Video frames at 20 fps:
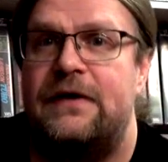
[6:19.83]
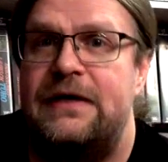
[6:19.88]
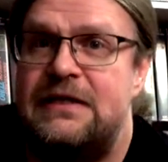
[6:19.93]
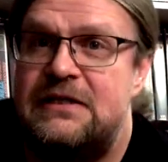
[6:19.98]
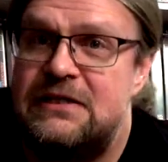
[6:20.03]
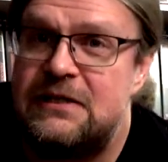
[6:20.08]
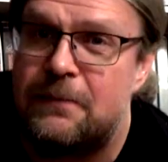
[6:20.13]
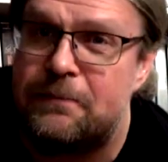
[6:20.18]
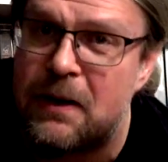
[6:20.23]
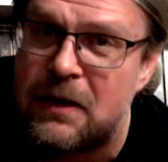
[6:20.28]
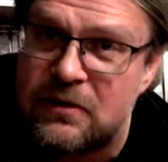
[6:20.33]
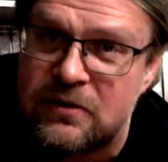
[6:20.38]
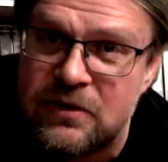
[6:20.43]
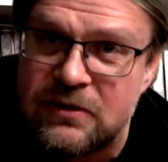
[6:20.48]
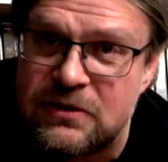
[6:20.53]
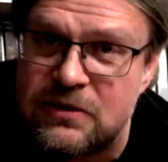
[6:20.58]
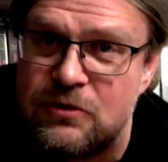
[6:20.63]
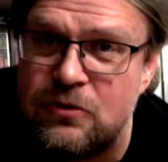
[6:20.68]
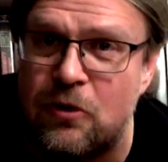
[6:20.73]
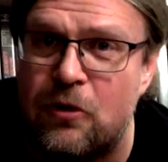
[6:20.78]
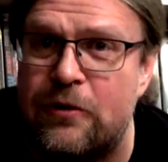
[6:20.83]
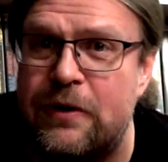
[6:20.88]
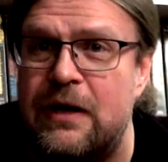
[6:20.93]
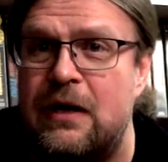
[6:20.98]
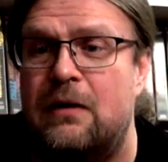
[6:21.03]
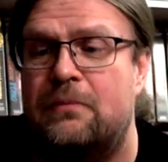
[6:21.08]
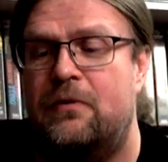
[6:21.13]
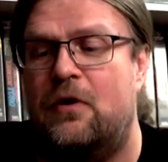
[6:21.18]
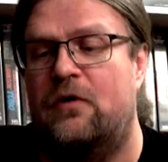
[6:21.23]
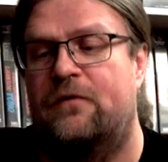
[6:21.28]
It's about the story
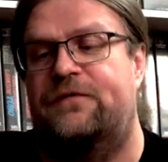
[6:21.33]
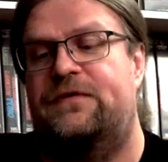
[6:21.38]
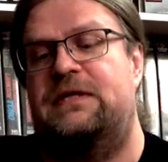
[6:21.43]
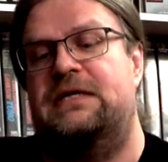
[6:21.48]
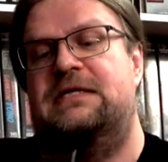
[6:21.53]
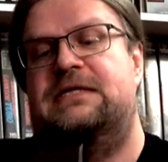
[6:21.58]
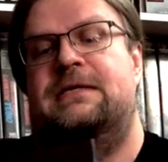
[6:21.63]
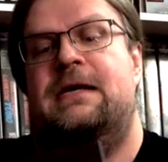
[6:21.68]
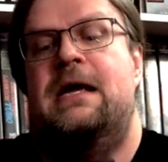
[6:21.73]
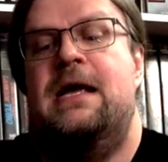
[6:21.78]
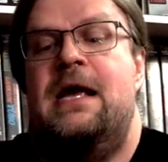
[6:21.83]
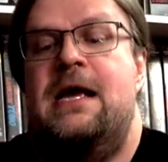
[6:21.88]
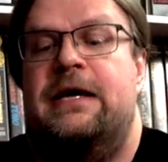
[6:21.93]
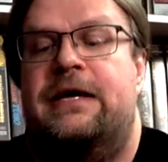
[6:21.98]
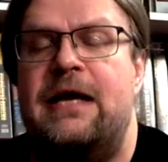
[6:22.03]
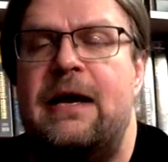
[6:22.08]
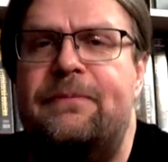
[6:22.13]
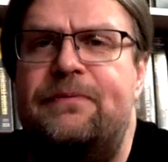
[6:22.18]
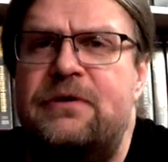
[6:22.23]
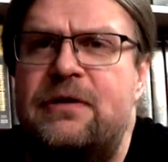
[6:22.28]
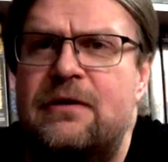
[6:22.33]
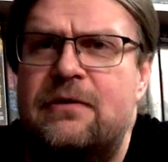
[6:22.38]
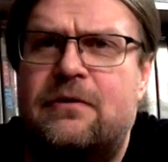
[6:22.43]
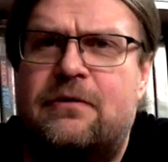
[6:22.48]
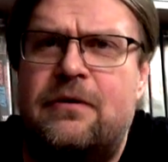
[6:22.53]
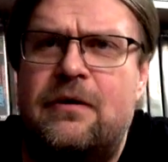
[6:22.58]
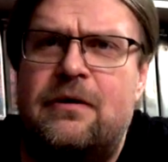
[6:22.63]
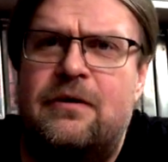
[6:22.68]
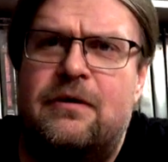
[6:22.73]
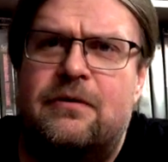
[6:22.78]
of this Captain
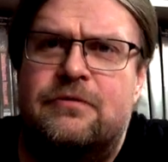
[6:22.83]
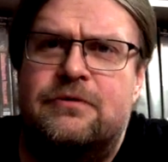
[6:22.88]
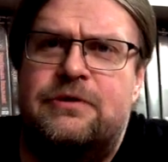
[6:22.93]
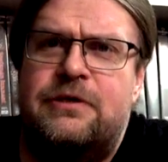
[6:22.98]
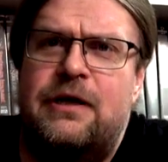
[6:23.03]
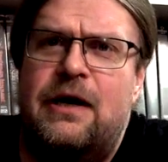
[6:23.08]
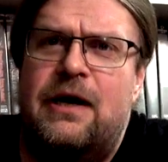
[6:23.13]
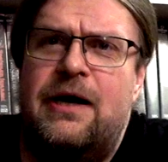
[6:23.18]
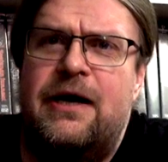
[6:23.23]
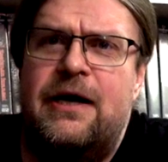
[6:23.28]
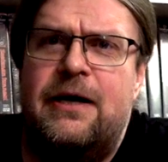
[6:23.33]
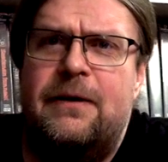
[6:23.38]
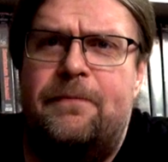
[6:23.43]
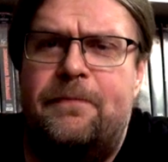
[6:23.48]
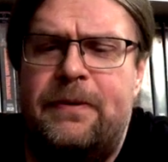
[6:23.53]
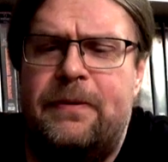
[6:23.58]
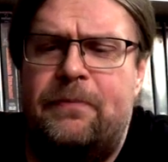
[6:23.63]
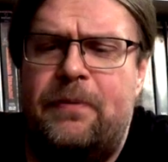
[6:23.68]
Kronos guy,